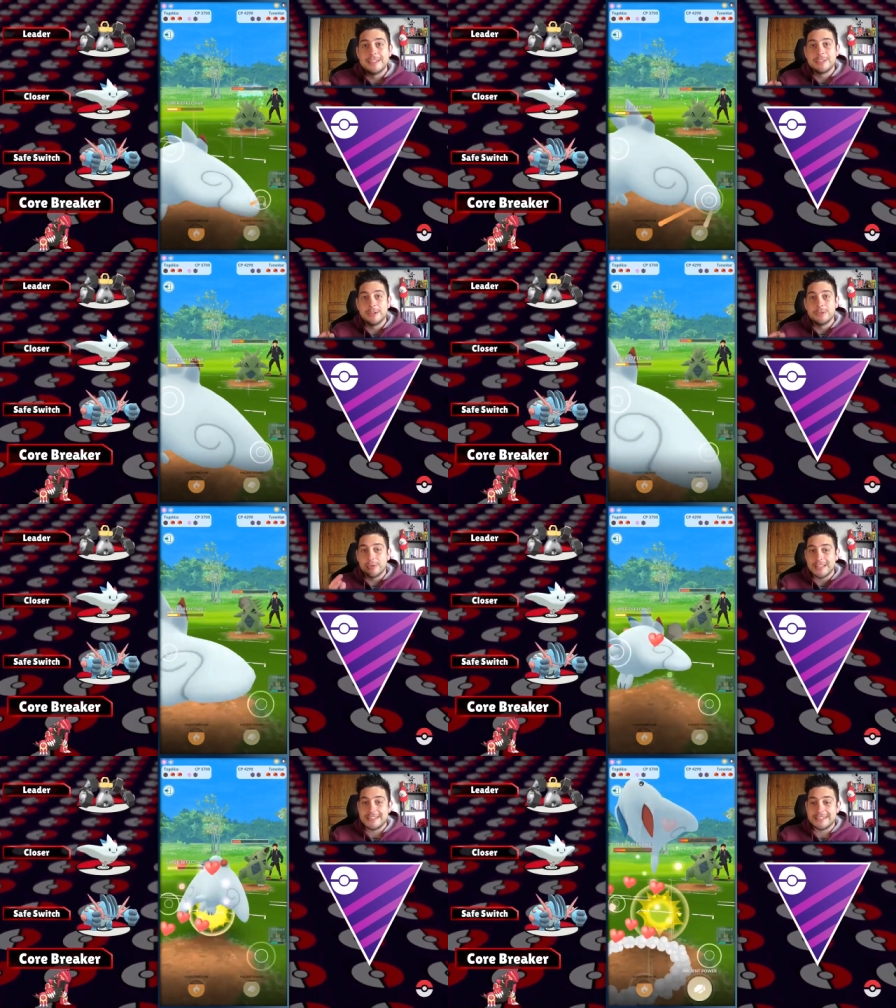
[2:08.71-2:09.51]
so
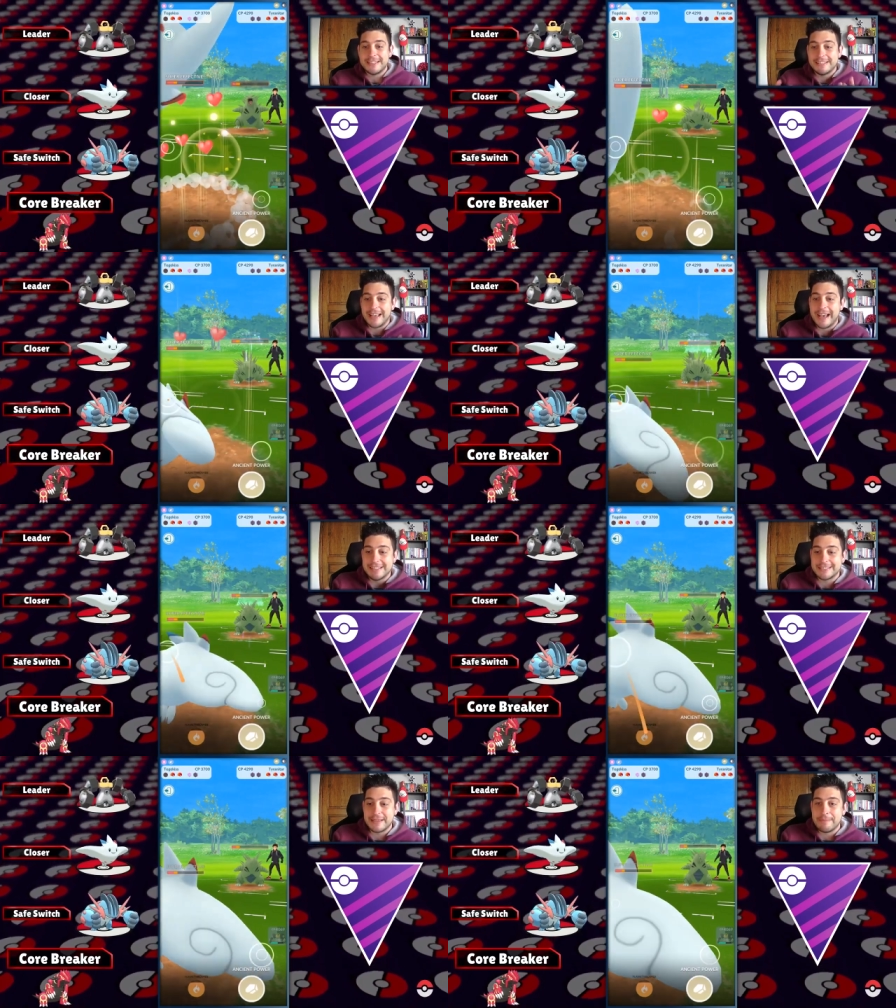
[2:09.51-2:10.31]
you can see it
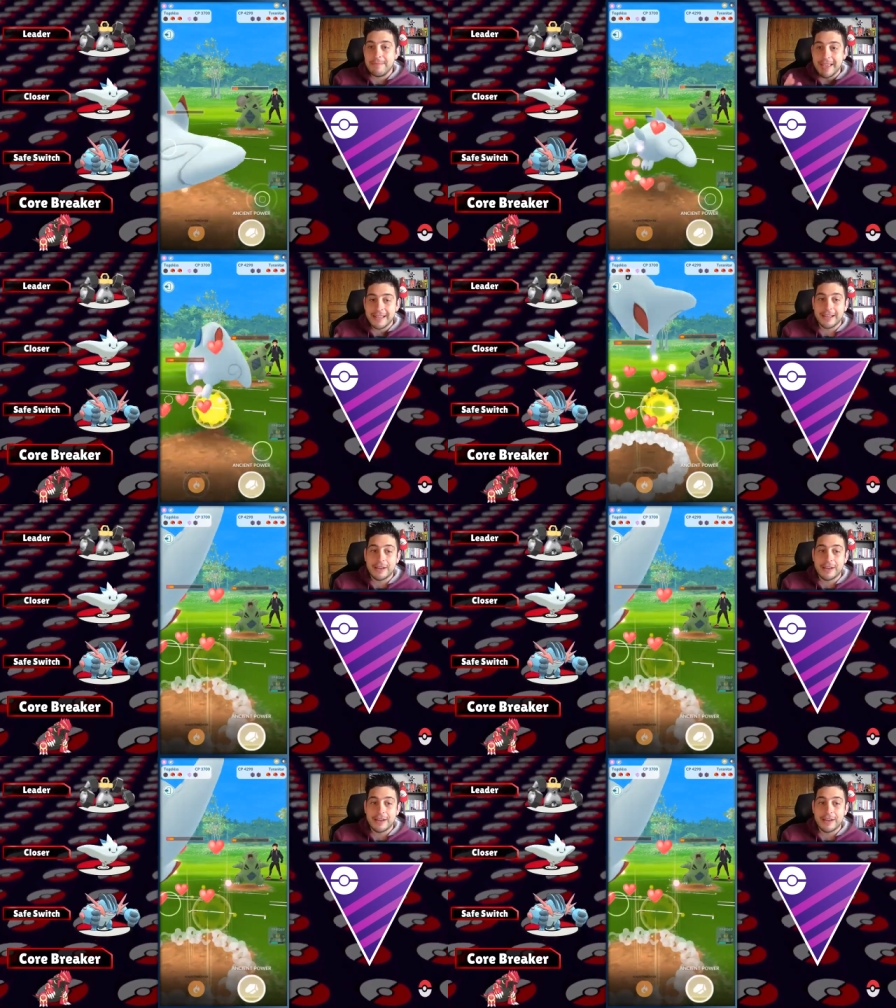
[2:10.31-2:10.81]
as a mega